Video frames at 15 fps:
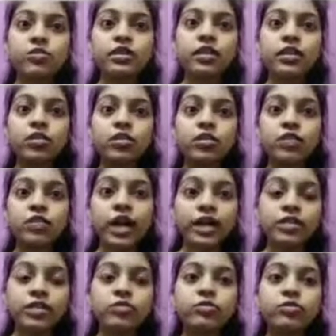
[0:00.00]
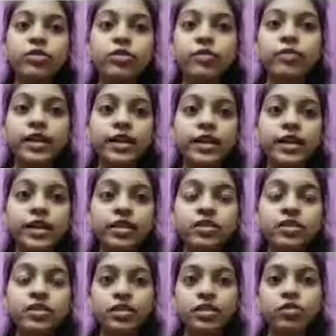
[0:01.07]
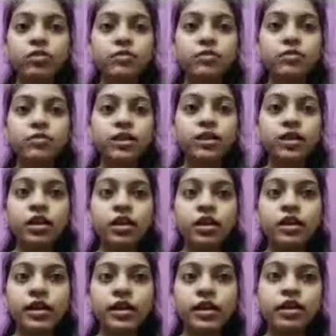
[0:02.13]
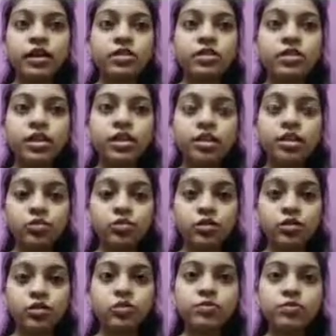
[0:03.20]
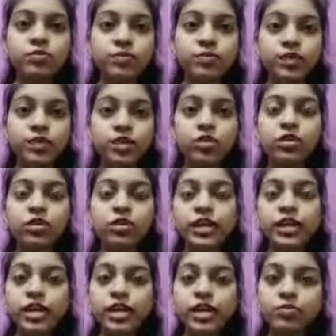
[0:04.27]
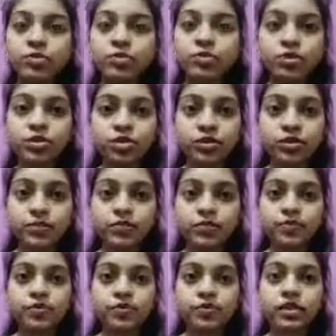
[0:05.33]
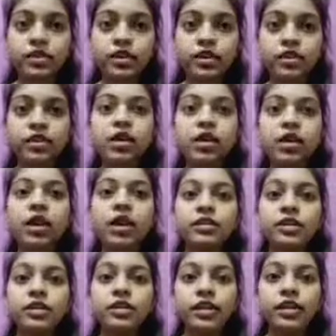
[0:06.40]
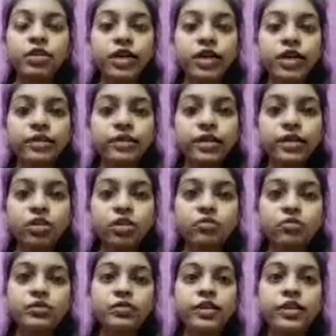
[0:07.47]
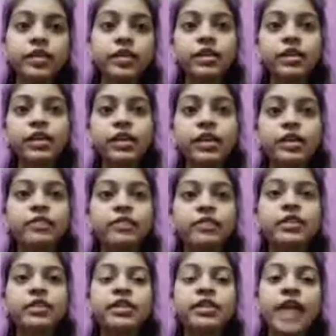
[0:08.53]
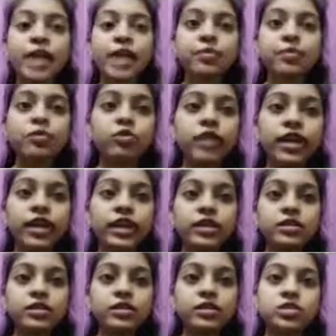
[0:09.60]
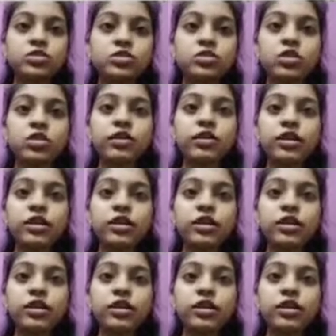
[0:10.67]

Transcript: so as to avoid any chance of radiation exposure to people or any pollution. Next, the radioactivity of the waste decays with the time, providing a strong